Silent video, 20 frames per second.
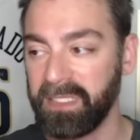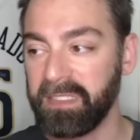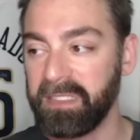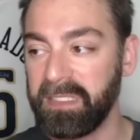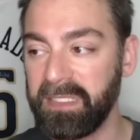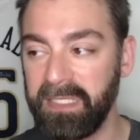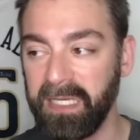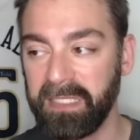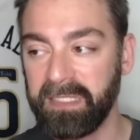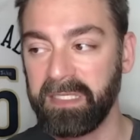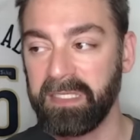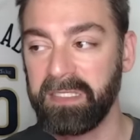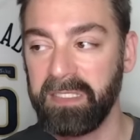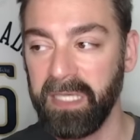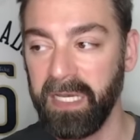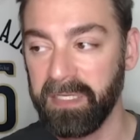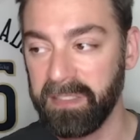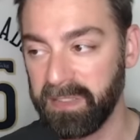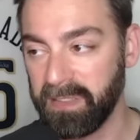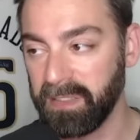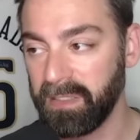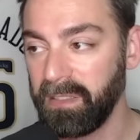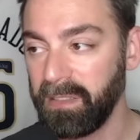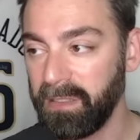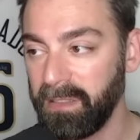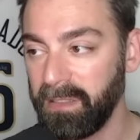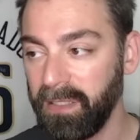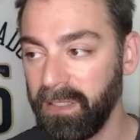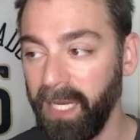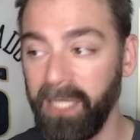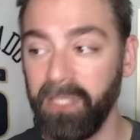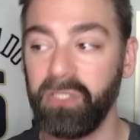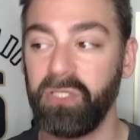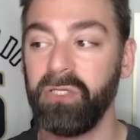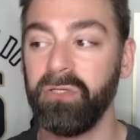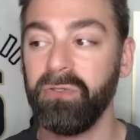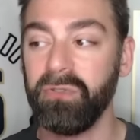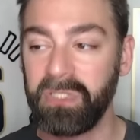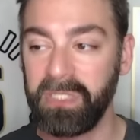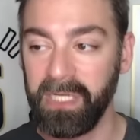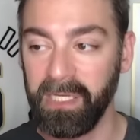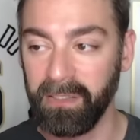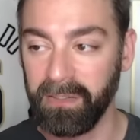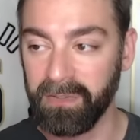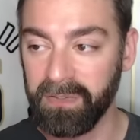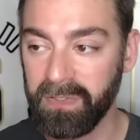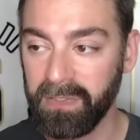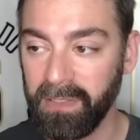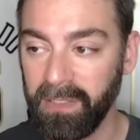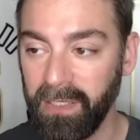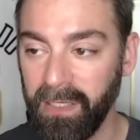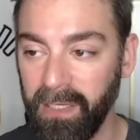and six assists and two steals.